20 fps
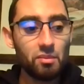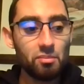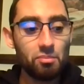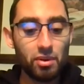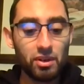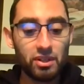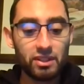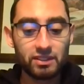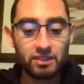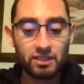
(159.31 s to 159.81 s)

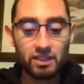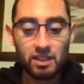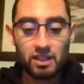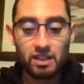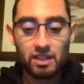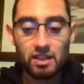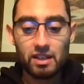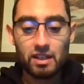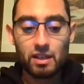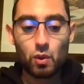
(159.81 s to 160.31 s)
But
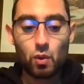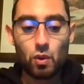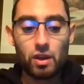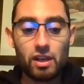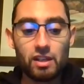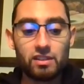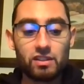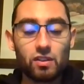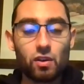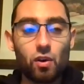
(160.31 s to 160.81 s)

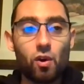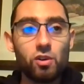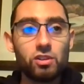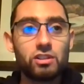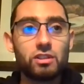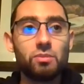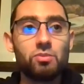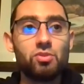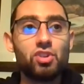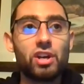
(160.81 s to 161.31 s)
it's all
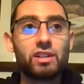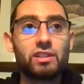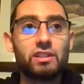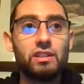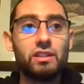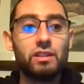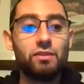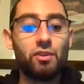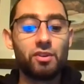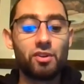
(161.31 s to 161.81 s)

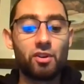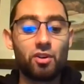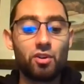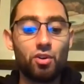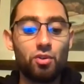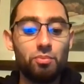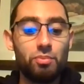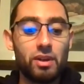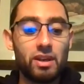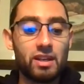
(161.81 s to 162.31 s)
subjective on our
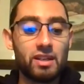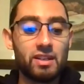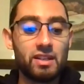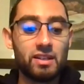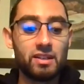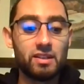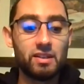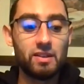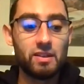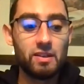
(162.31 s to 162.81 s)
own pain,
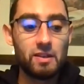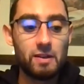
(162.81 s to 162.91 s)
and